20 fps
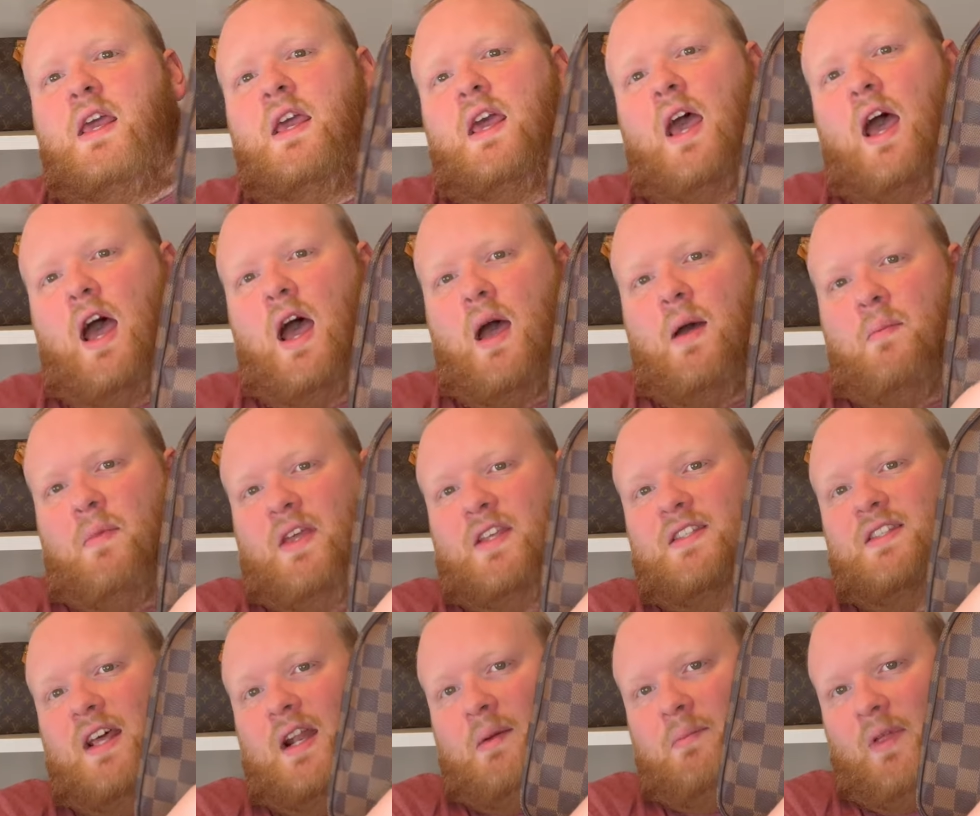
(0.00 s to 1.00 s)
um, is
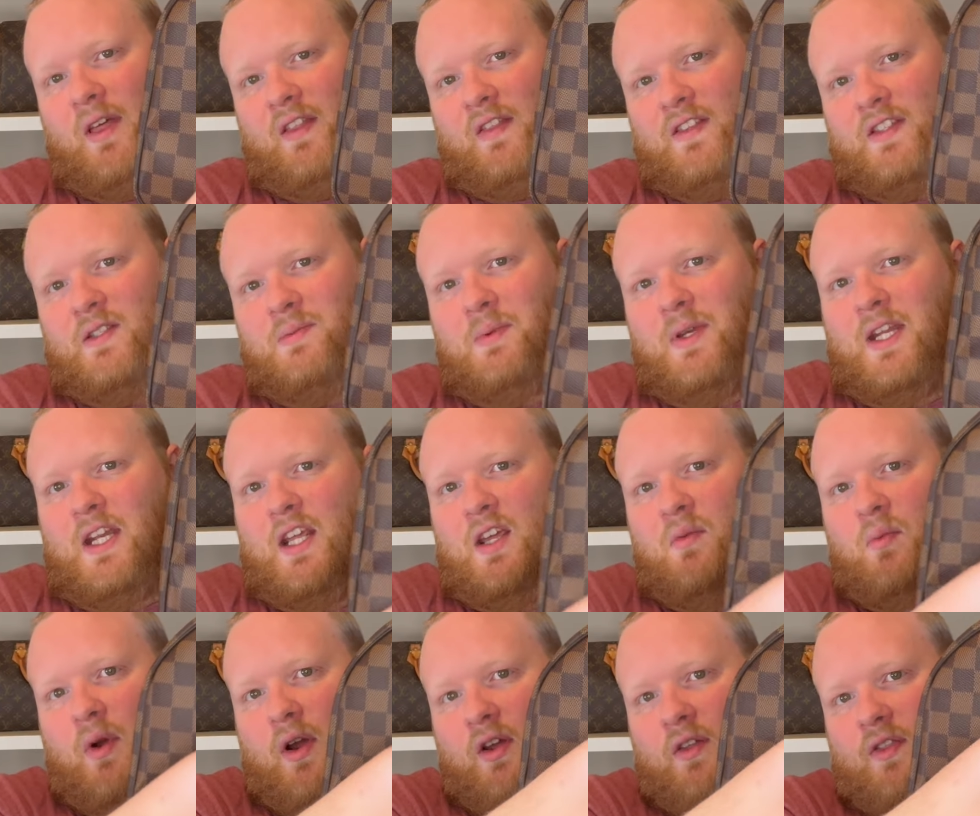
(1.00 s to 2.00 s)
set up like the Speedy
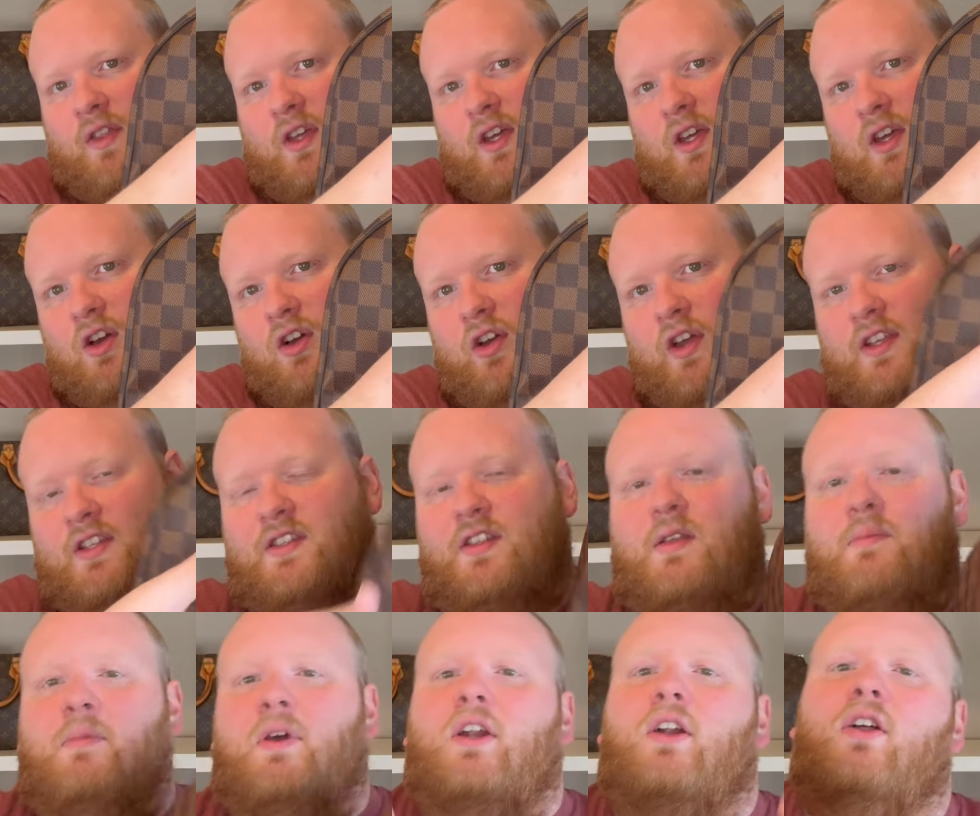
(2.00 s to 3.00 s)
where the hook is in the
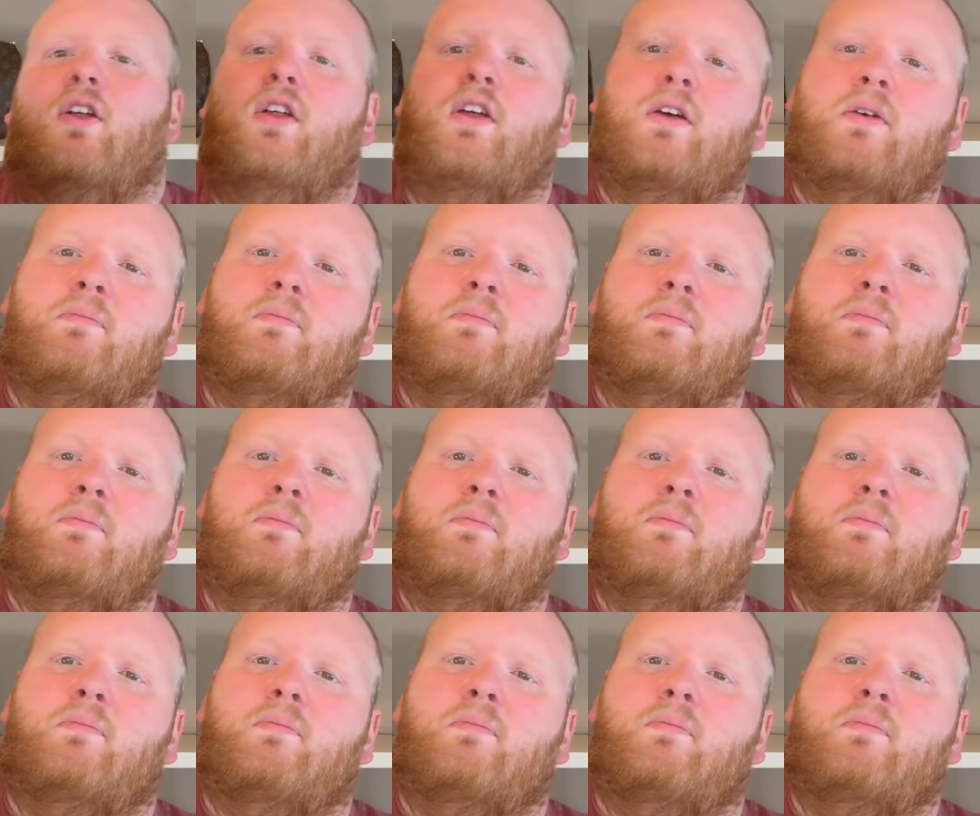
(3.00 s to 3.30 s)
middle.